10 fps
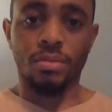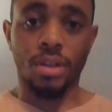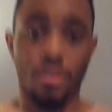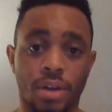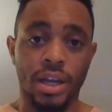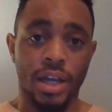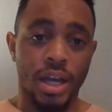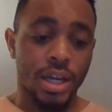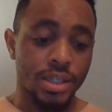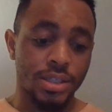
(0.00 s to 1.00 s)
Well, all right,
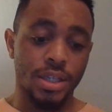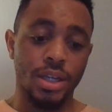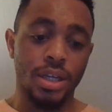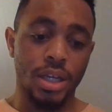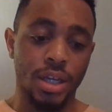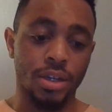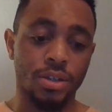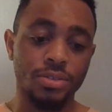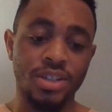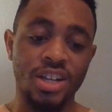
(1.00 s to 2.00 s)
guys, here
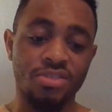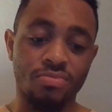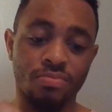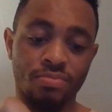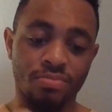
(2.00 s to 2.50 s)
goes nothing.